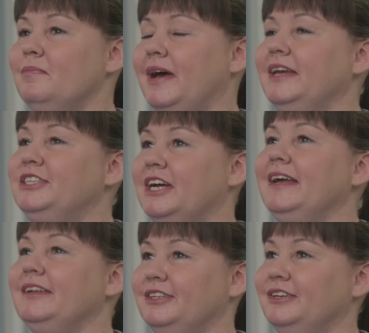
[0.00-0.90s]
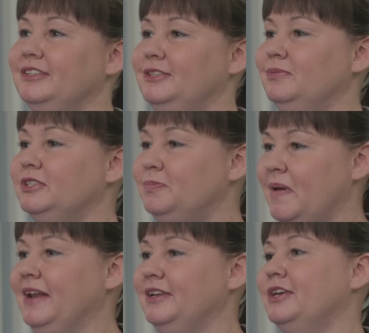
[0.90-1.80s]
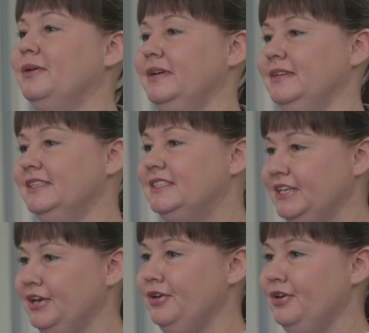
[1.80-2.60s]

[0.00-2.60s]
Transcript: My childhood was spent going to see